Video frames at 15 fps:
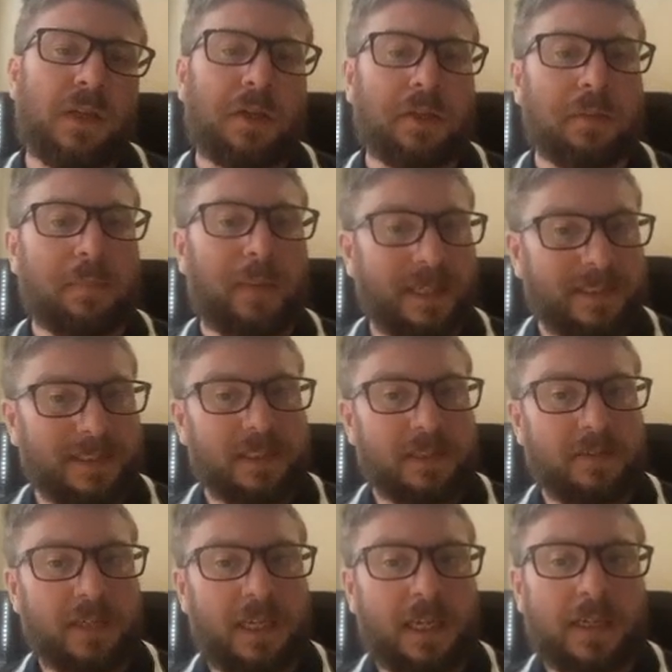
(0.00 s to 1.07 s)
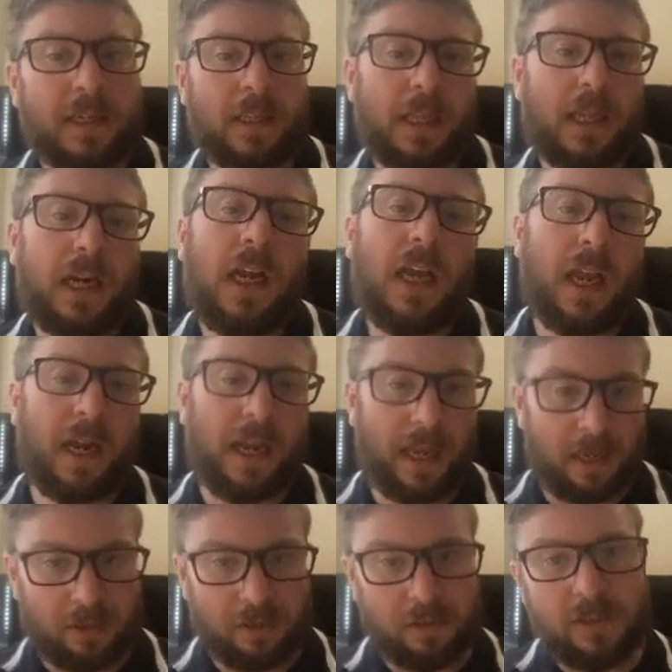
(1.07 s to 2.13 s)
the basics of a calculator and how
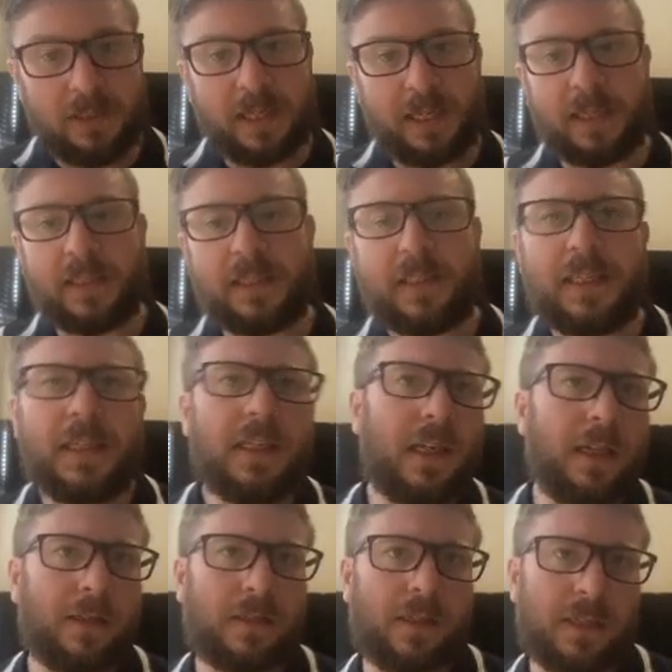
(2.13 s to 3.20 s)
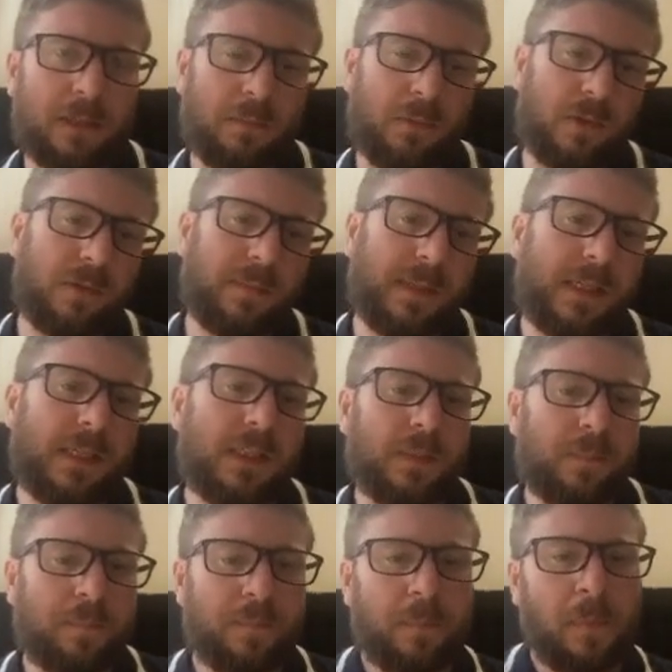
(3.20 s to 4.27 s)
to use a calculator to undertake
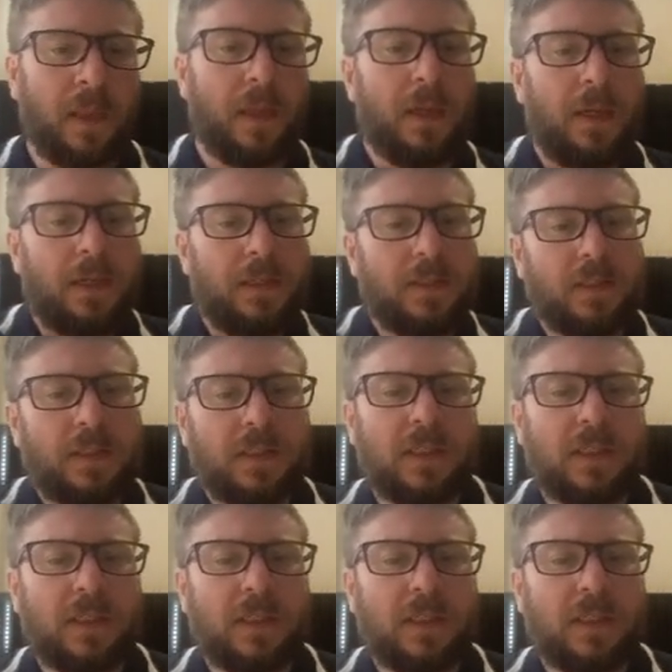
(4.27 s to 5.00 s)
multiplication. Your success